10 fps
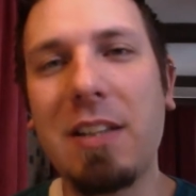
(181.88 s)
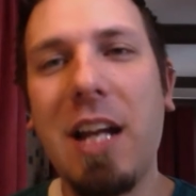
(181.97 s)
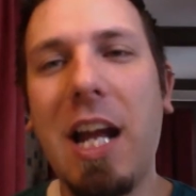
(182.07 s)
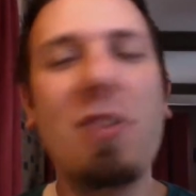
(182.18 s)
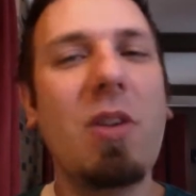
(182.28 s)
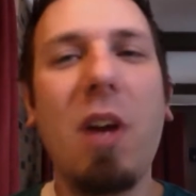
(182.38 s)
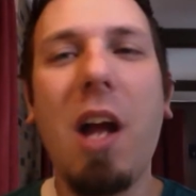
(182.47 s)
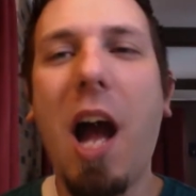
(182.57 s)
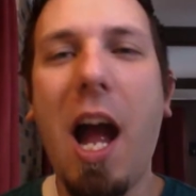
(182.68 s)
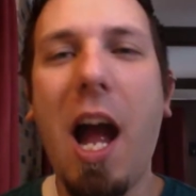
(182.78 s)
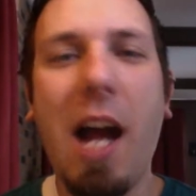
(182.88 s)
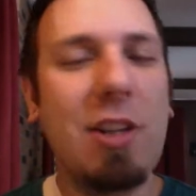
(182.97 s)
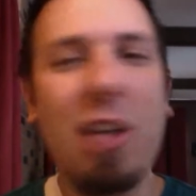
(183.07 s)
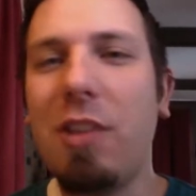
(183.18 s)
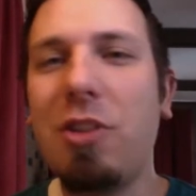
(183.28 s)
And so I
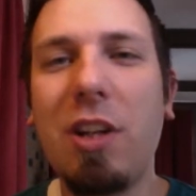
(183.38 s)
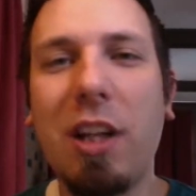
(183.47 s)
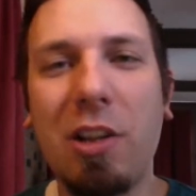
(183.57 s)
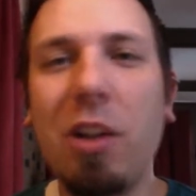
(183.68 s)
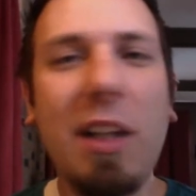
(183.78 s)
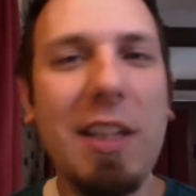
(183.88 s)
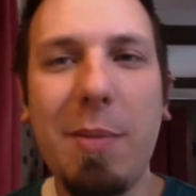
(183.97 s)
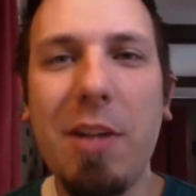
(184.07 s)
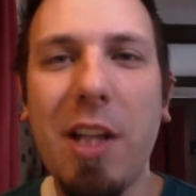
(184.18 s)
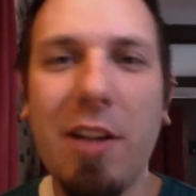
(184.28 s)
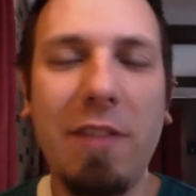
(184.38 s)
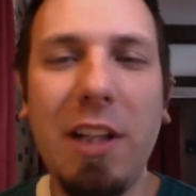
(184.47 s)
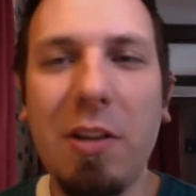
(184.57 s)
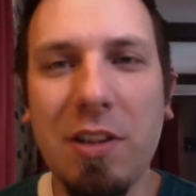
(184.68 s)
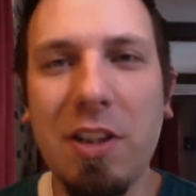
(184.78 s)
challenge you to look at some of the other
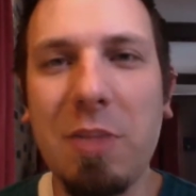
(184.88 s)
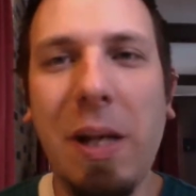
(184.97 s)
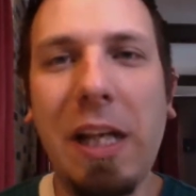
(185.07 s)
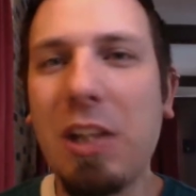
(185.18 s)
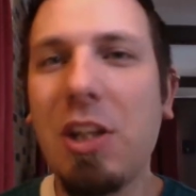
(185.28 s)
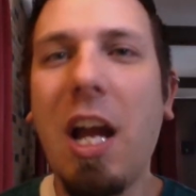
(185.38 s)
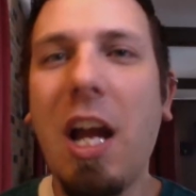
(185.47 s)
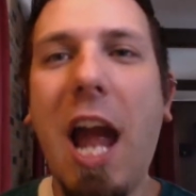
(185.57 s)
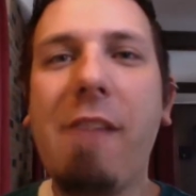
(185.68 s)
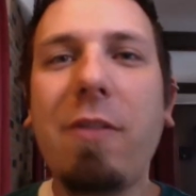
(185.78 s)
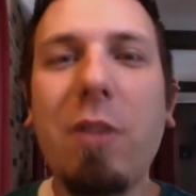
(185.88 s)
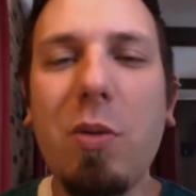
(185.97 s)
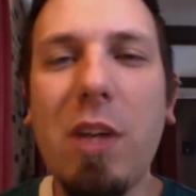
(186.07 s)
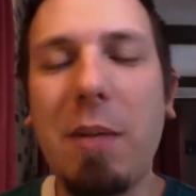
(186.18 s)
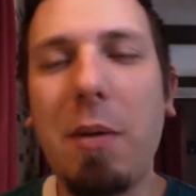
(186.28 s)
videos on this page. Every
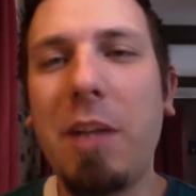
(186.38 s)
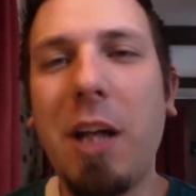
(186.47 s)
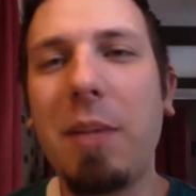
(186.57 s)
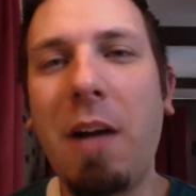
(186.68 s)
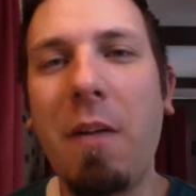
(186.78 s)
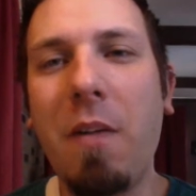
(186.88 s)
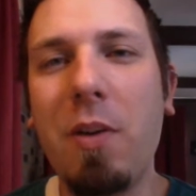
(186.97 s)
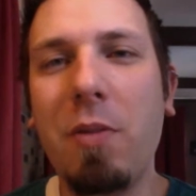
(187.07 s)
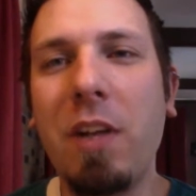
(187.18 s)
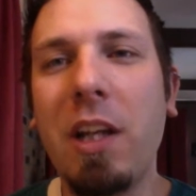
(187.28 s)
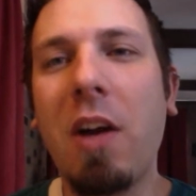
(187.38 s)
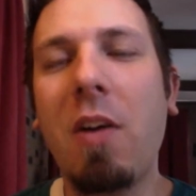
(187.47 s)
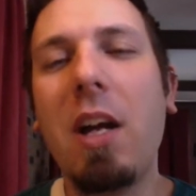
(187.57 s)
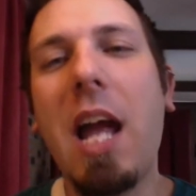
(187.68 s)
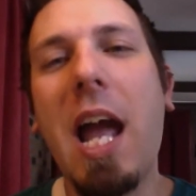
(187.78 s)
week I'm going to be coming out with a new video.
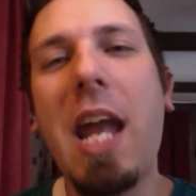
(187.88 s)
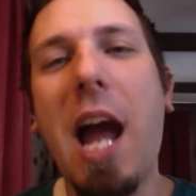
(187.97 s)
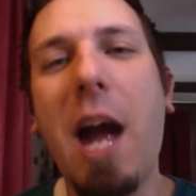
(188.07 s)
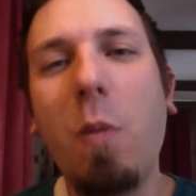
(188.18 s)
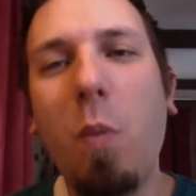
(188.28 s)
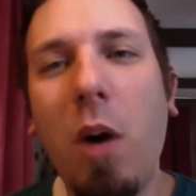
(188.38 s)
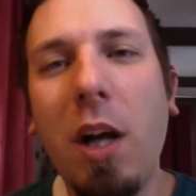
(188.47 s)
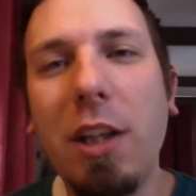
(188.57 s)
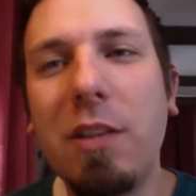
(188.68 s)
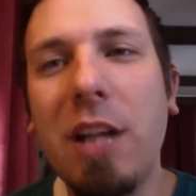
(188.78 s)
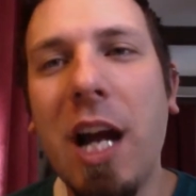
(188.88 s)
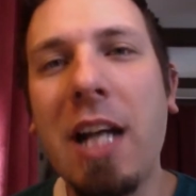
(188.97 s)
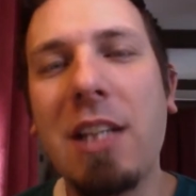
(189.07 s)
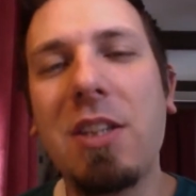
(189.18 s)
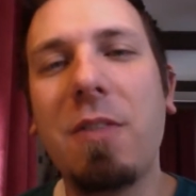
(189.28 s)
And I want you
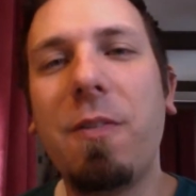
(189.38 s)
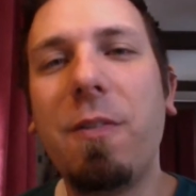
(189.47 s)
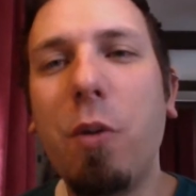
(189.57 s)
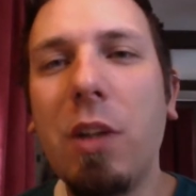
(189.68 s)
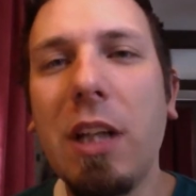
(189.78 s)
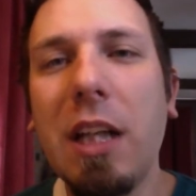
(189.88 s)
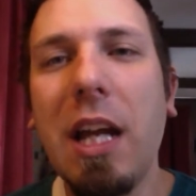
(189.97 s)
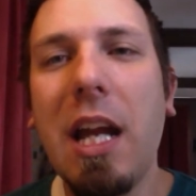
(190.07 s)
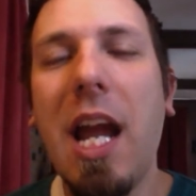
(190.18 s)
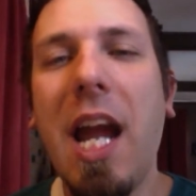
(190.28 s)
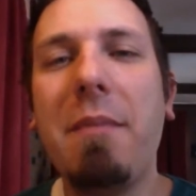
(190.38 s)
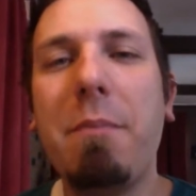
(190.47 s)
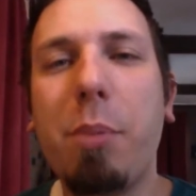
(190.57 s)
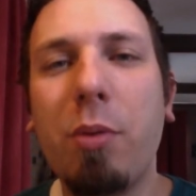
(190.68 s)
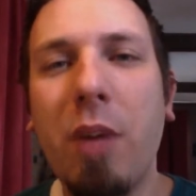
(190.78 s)
guys to fully
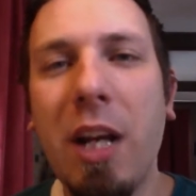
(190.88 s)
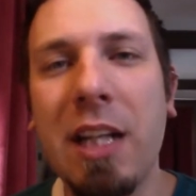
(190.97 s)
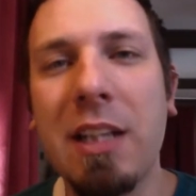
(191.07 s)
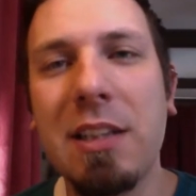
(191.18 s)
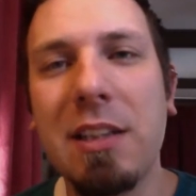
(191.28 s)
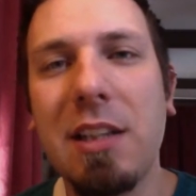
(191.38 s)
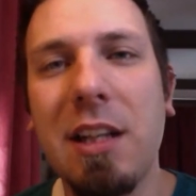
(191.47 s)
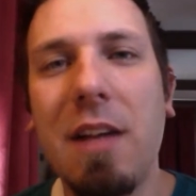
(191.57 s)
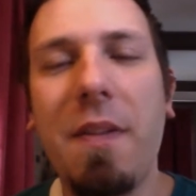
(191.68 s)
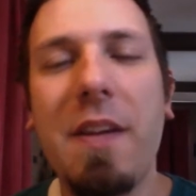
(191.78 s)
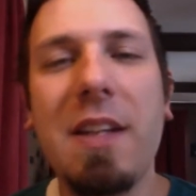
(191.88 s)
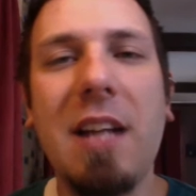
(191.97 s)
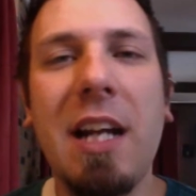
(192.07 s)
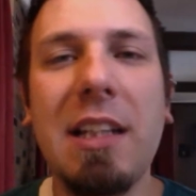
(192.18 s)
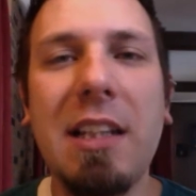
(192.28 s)
embrace this
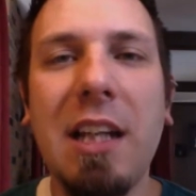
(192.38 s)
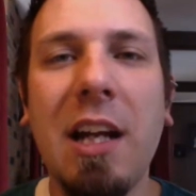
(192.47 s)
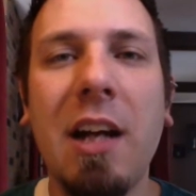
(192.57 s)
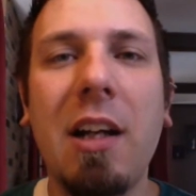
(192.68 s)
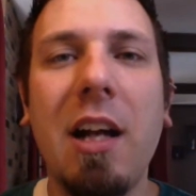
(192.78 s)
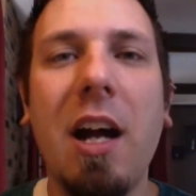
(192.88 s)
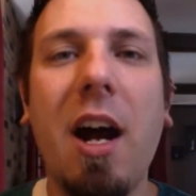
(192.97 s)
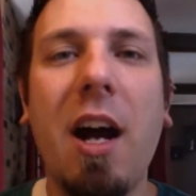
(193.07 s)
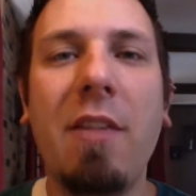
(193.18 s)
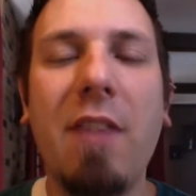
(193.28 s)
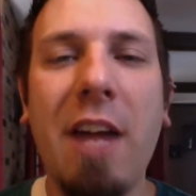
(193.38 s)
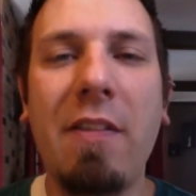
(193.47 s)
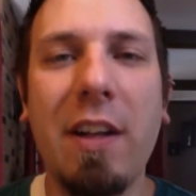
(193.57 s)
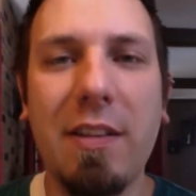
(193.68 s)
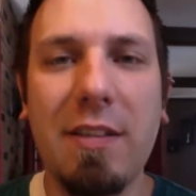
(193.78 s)
idea of
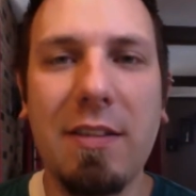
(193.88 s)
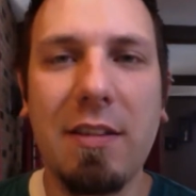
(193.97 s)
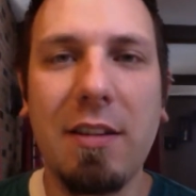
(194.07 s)
evidence.